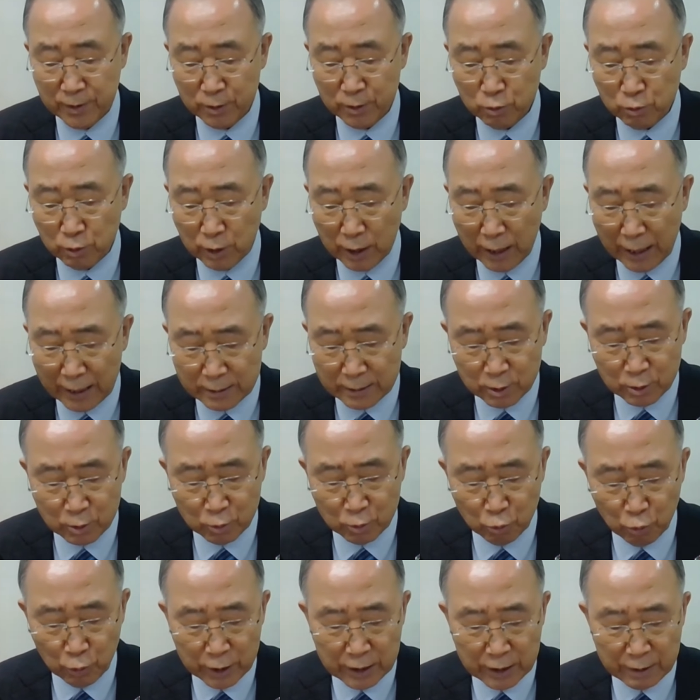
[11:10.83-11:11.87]
to act
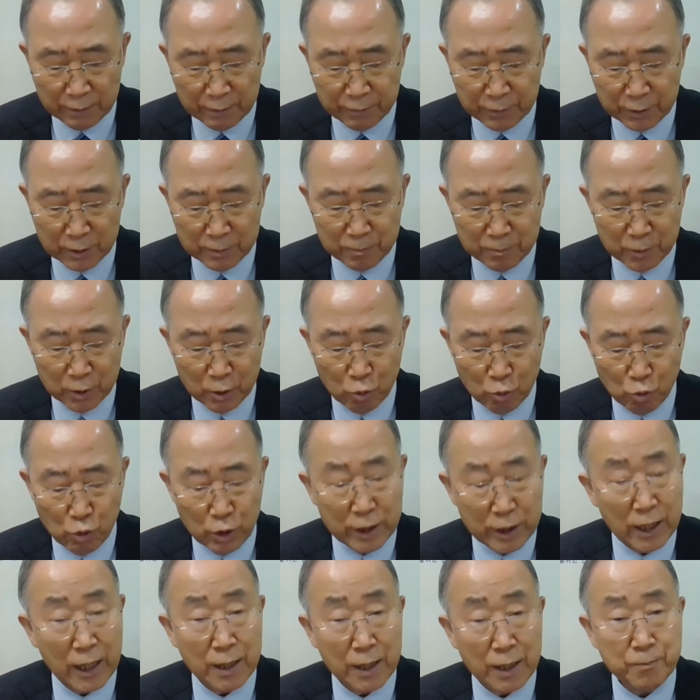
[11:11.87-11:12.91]
wherever
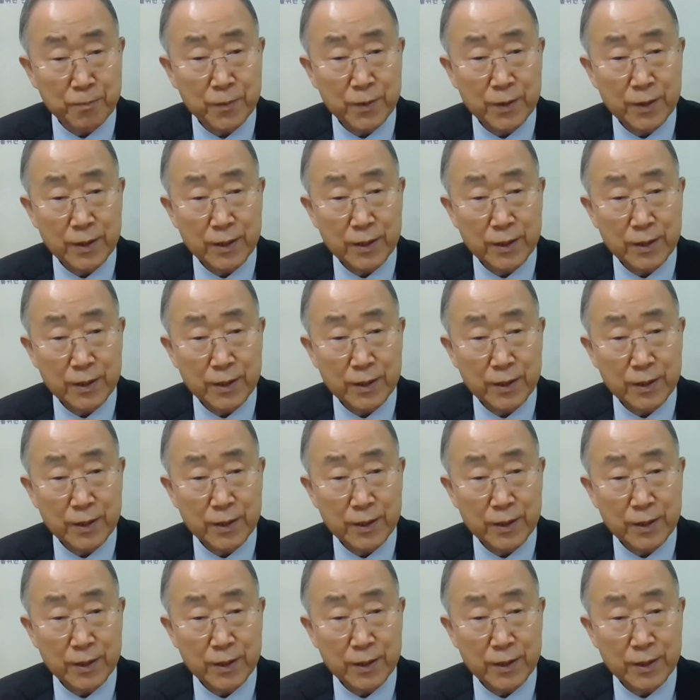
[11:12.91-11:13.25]
we are